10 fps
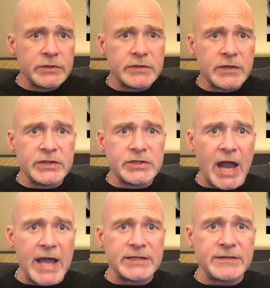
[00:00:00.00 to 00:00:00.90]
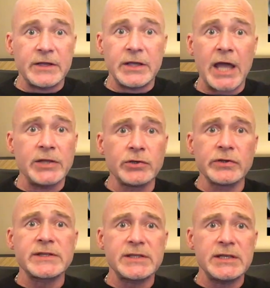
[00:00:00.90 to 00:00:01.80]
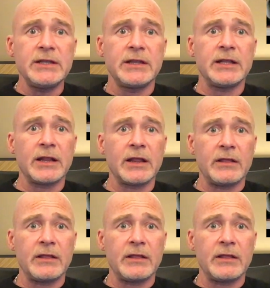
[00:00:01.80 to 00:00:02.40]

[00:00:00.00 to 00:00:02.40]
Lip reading: to the giant's feet. And you'll see that